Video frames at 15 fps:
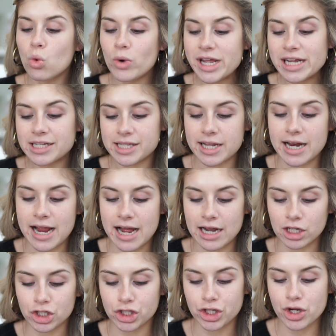weeks and I
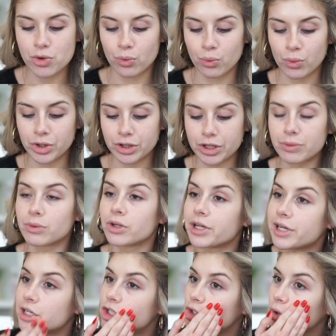actually really,
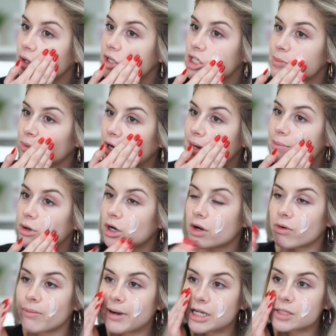really enjoy this primer.
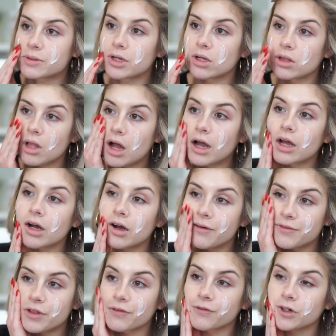It reminds me a lot
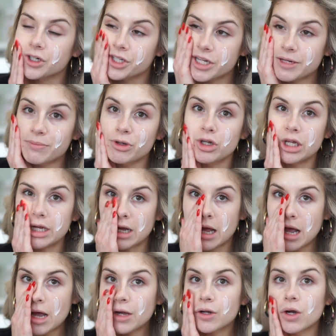of the First A
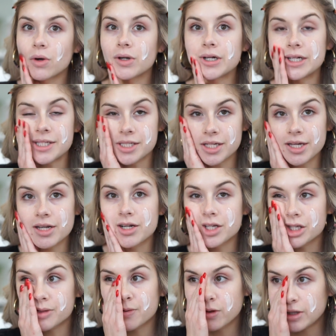Beauty Coconut Skin
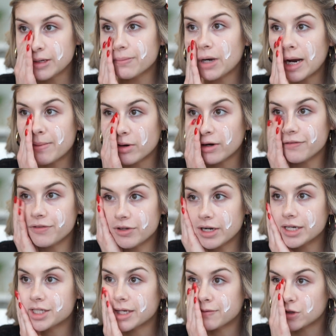Soothing Primer. If you
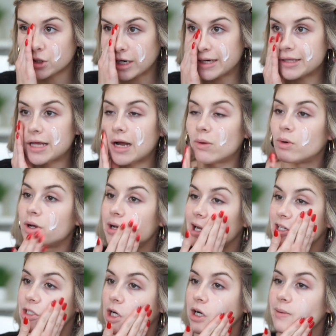guys have tried that one,
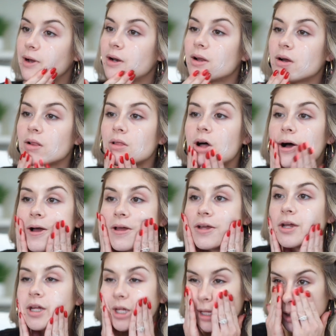I talk about it a lot
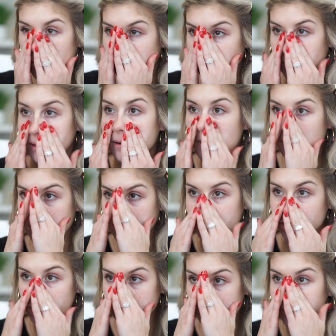here on my
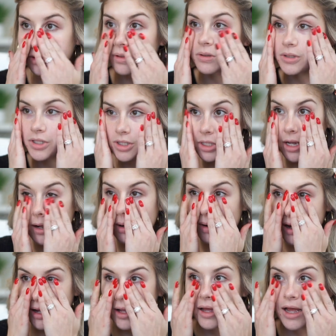channel.
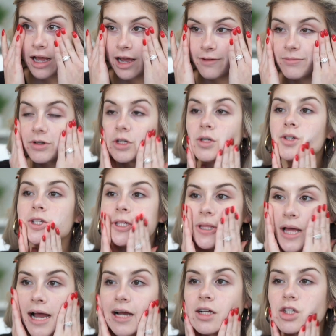So I've been using
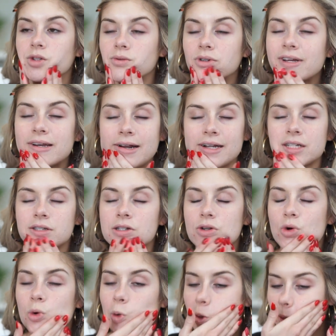that. It's really nice
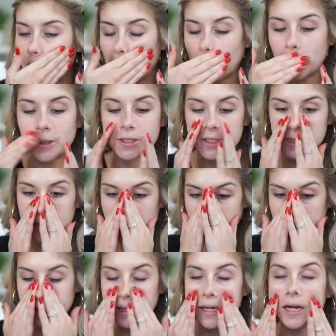and cooling on the
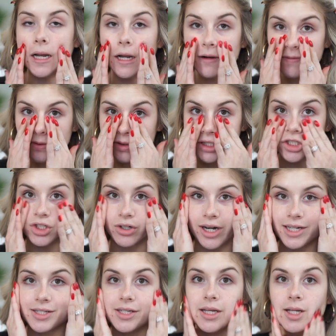skin and I have really
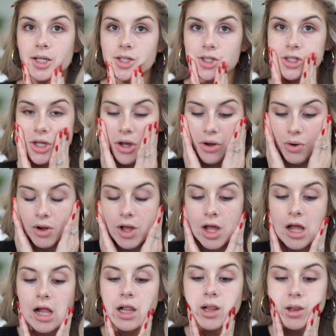dry skin. So
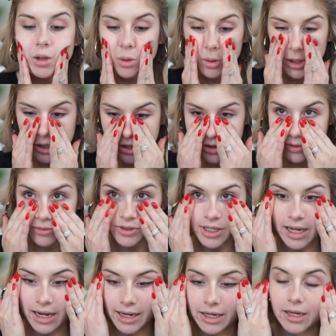Lordy knows
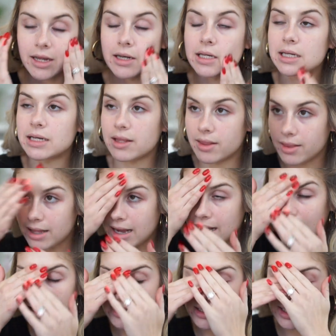that I need
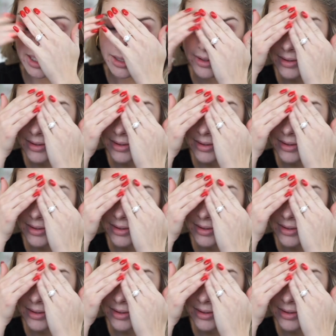that.